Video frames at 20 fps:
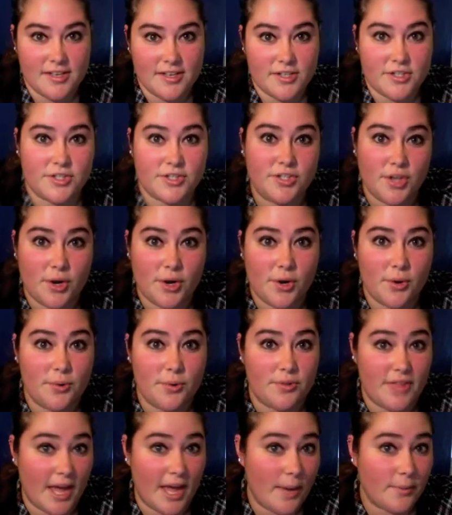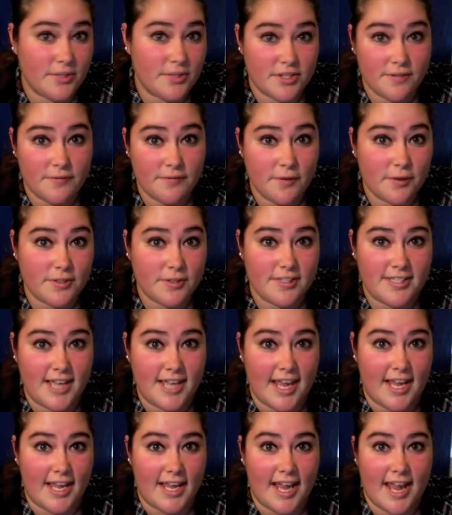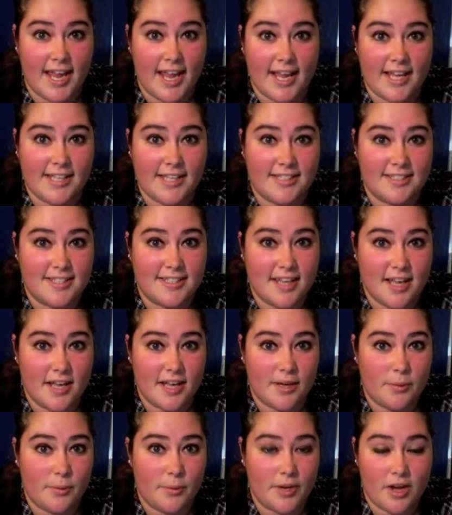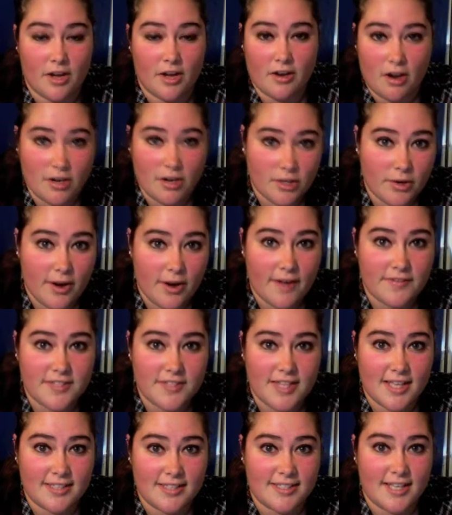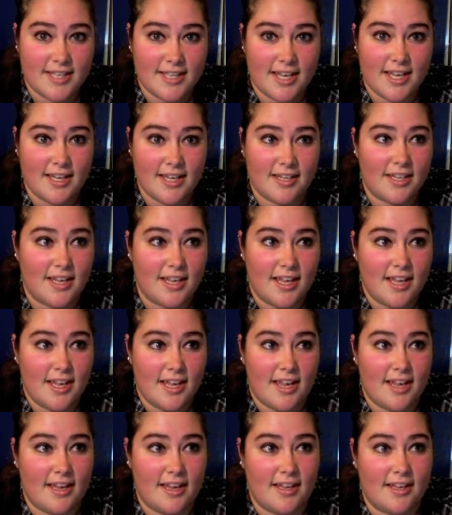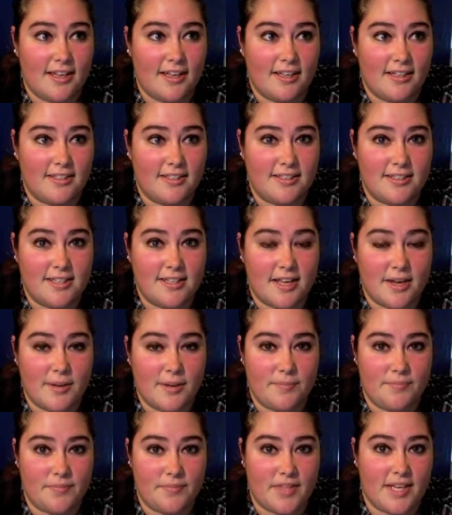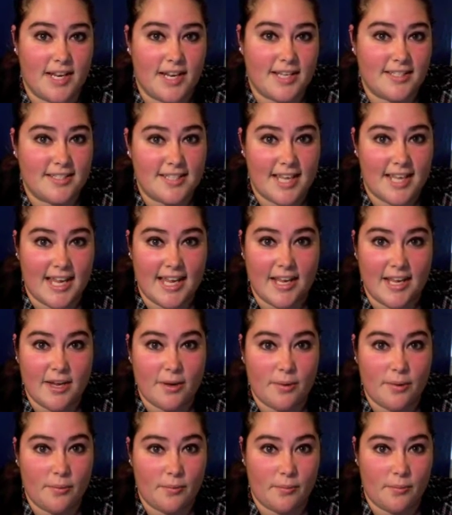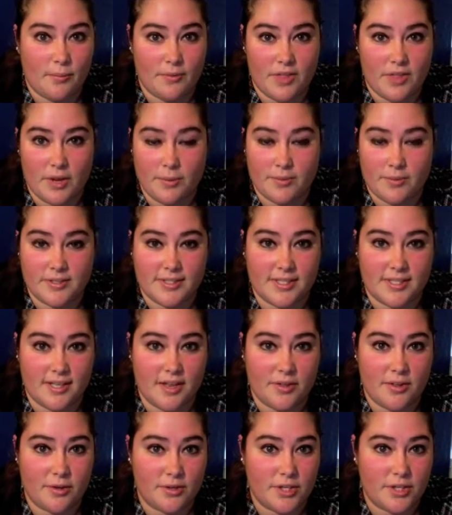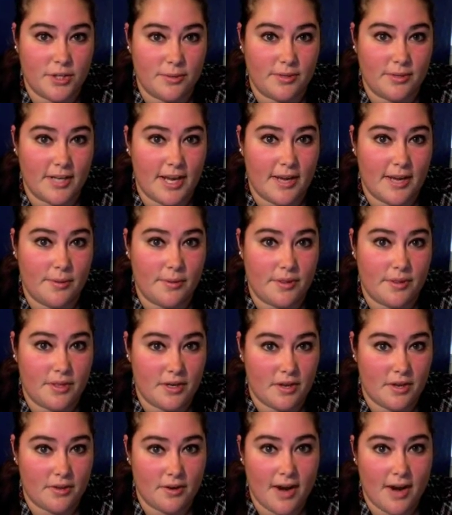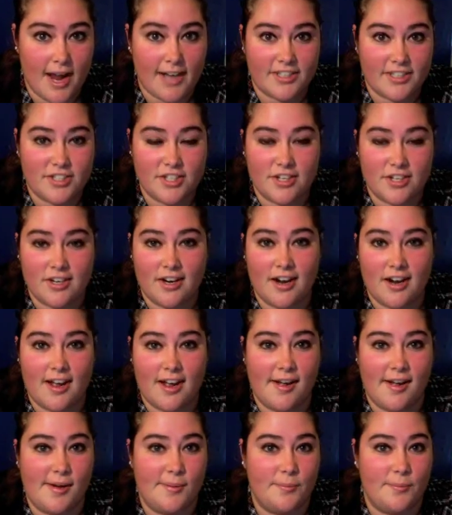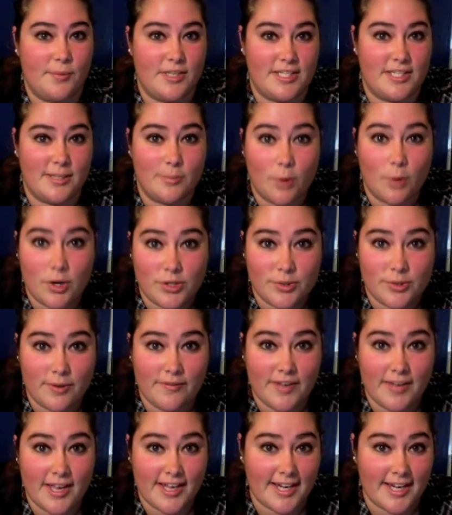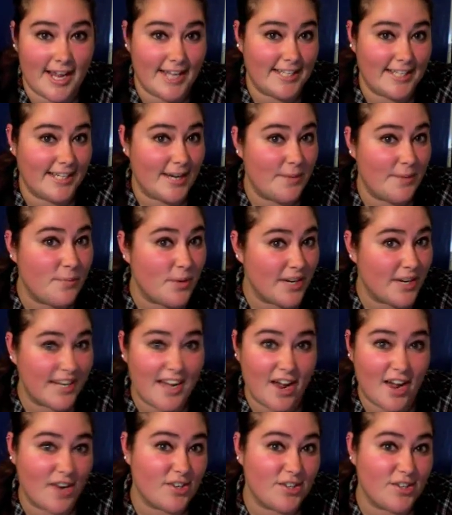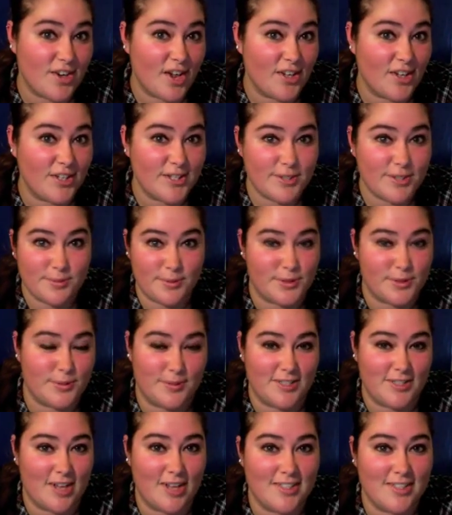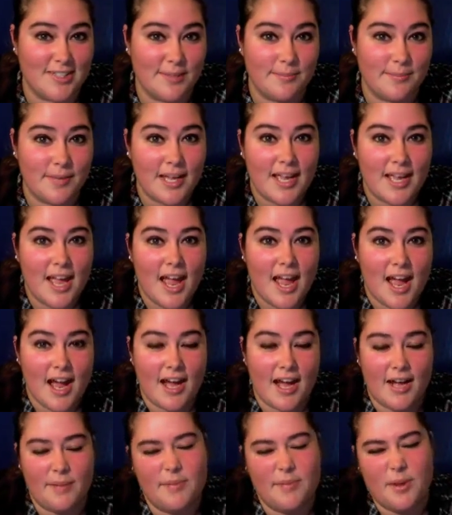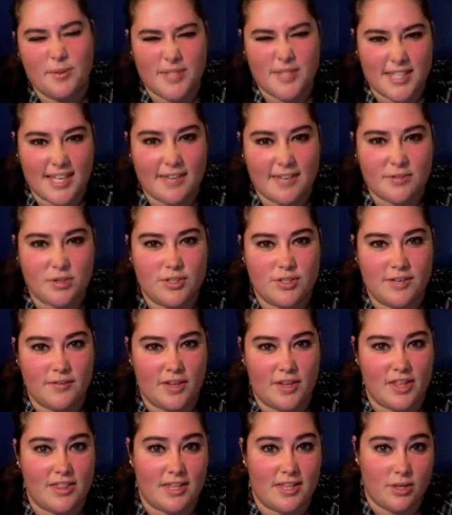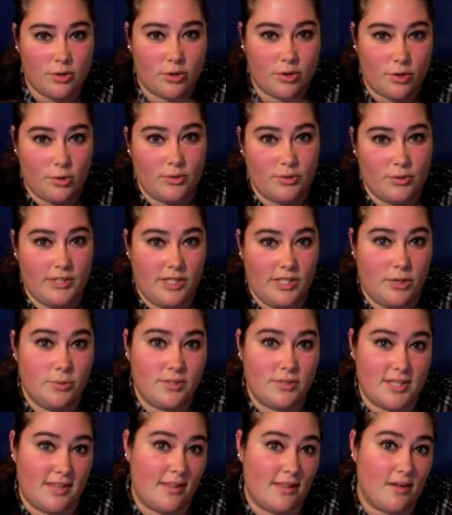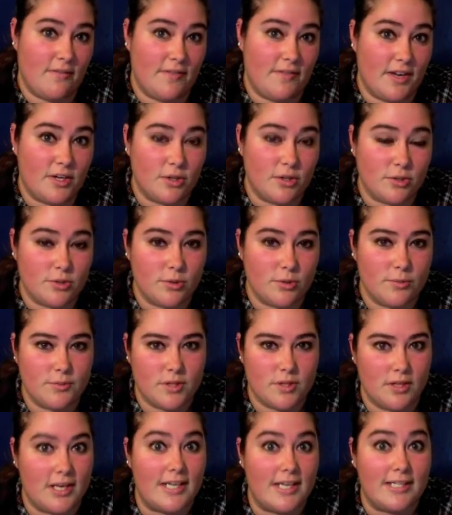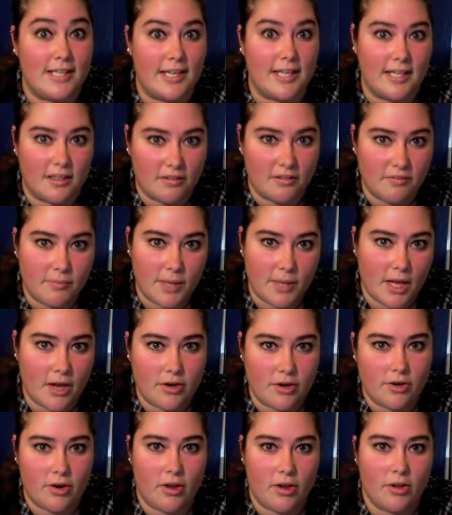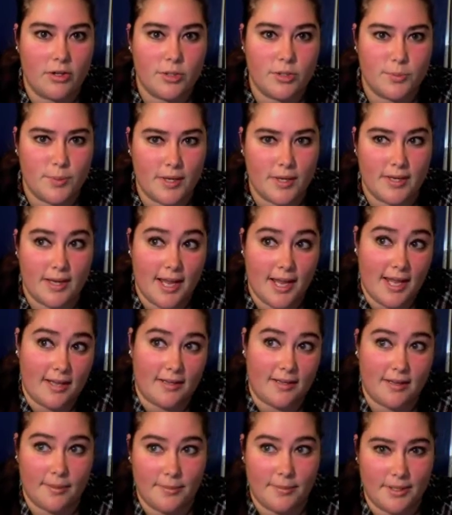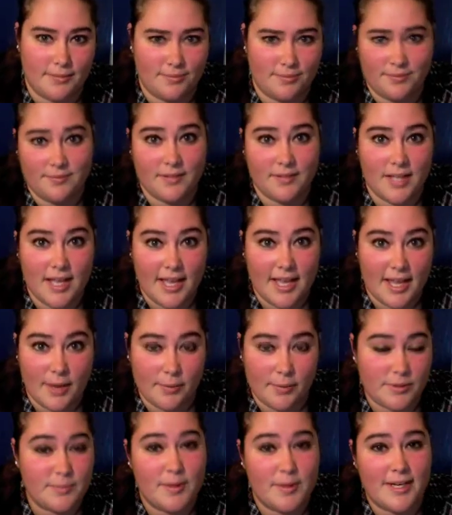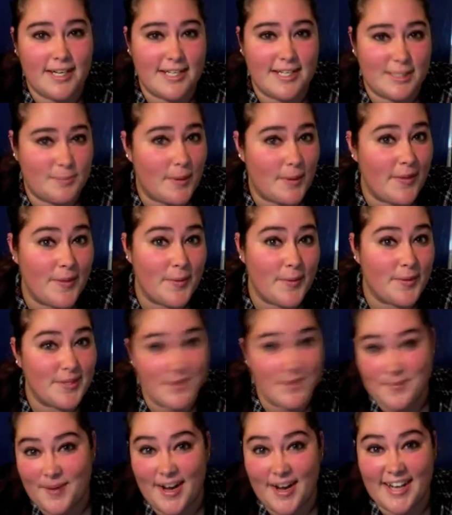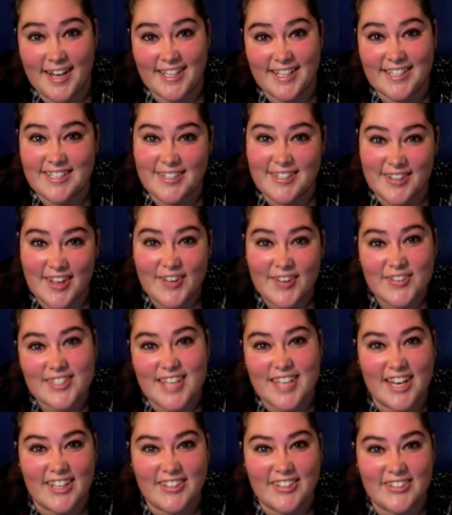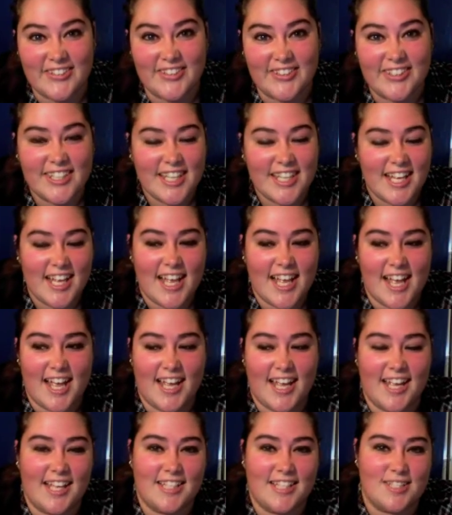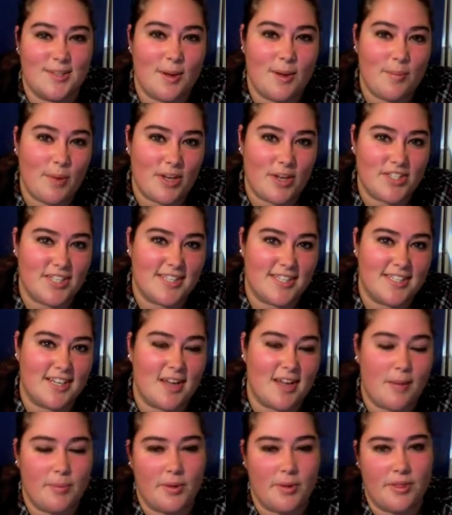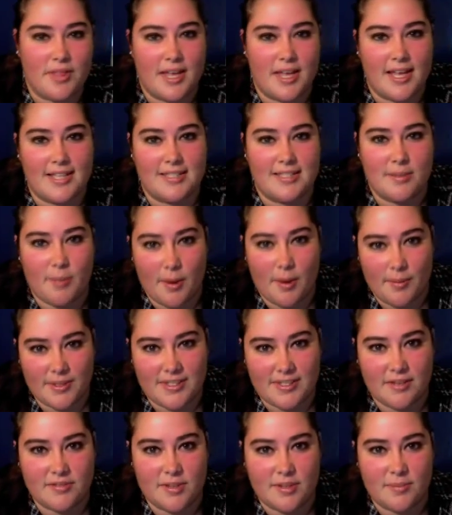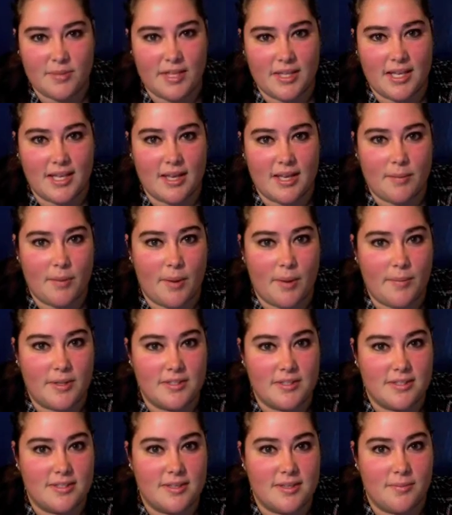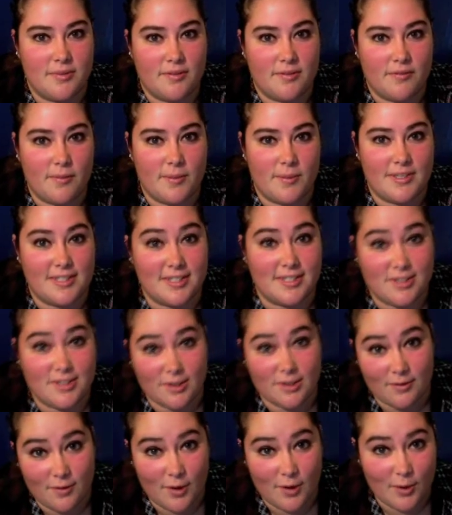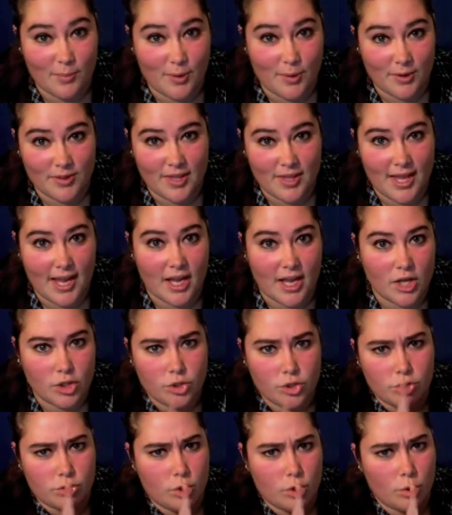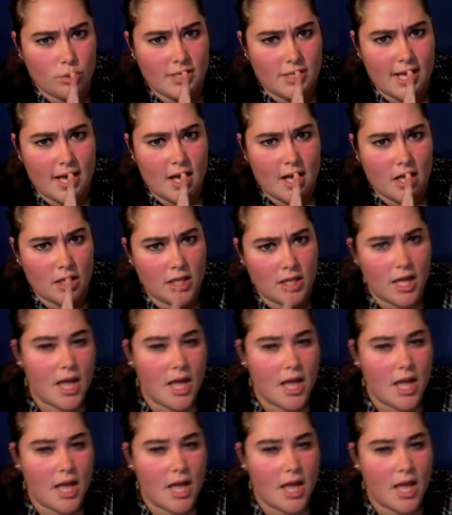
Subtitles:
So that was the first day, and we got autographs that day. And the next day, there was another Q&A with another actor. We did more trivia, and I ended up winning $100, which was awesome. It was a gift certificate that you could only use in their vendor's room, so they didn't, like, give me $100. But, hey, I mean, it was money to spend that wasn't mine, so that was kind of cool. And so I bought Chesna a couple of things. I bought myself something. I bought something for my sister for her birthday. Shh, don't tell.